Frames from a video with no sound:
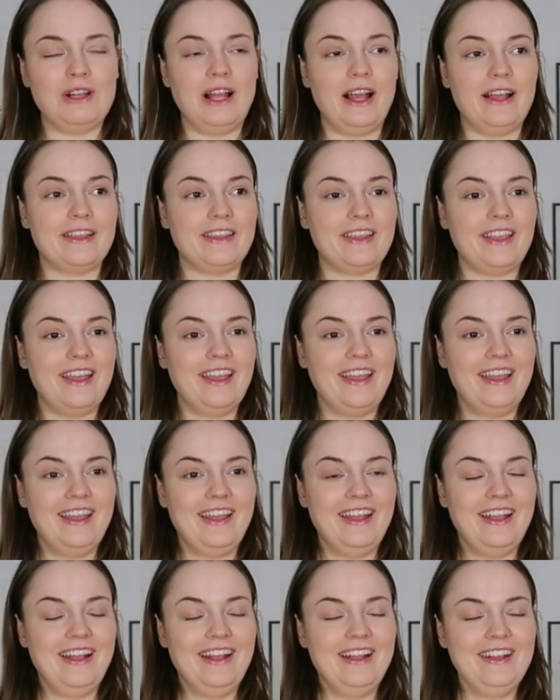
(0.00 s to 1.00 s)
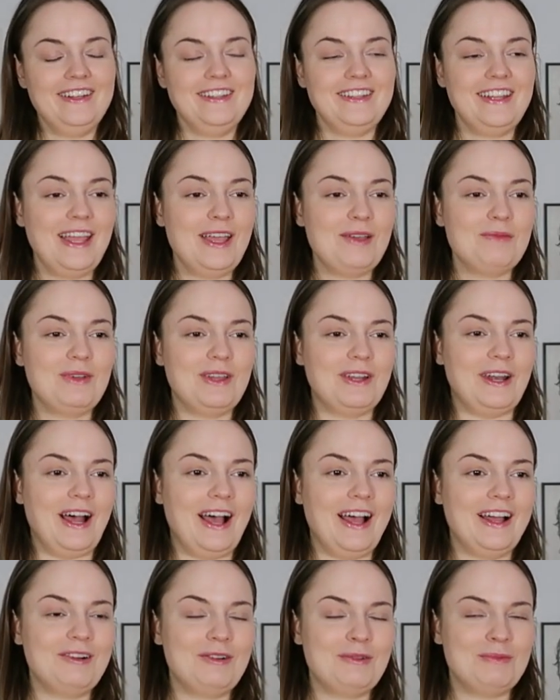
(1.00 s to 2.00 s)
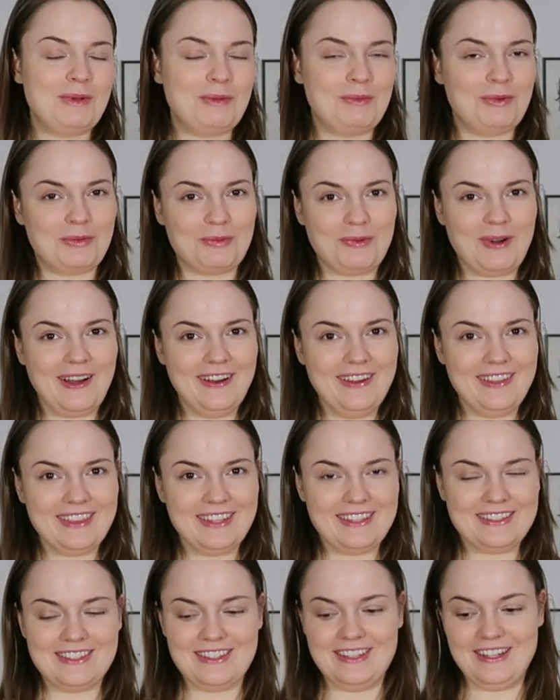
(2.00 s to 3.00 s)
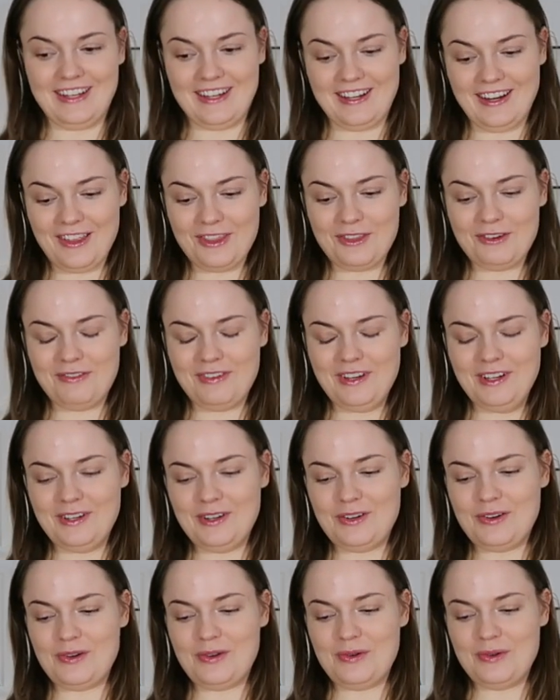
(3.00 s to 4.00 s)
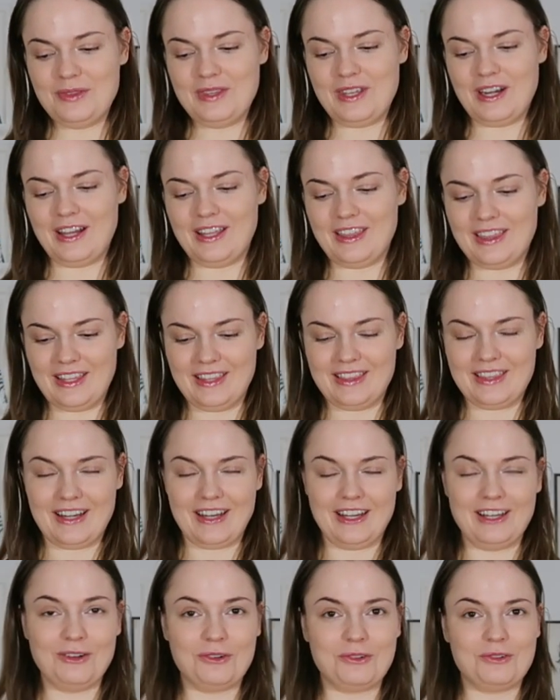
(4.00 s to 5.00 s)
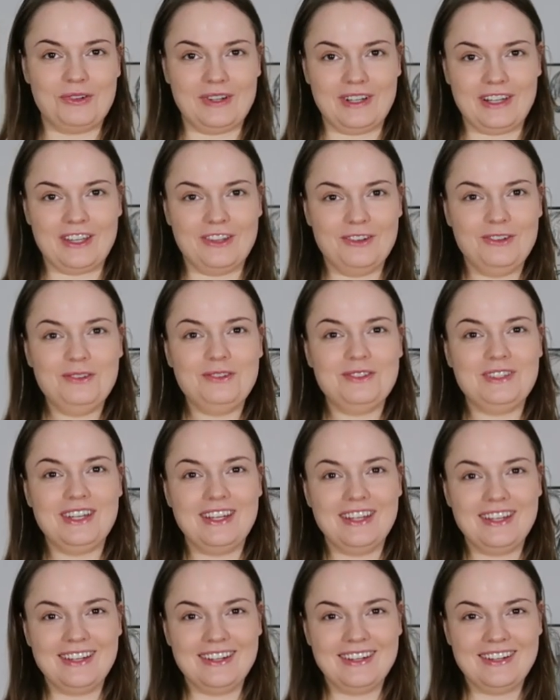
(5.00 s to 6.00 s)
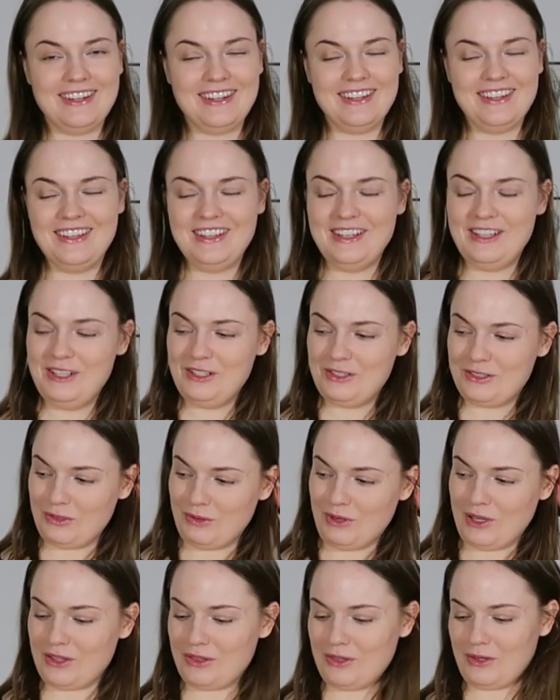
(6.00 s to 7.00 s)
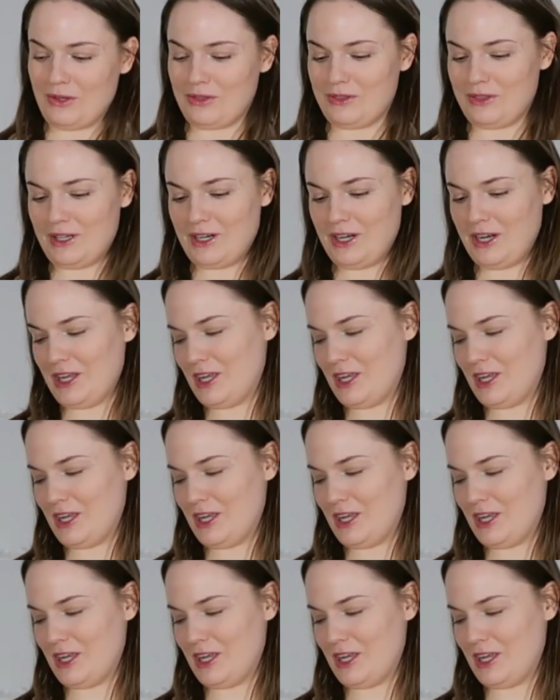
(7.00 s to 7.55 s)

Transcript: was like, damn it, I remember wearing this in another video that I think that I look really good in. So I thought that,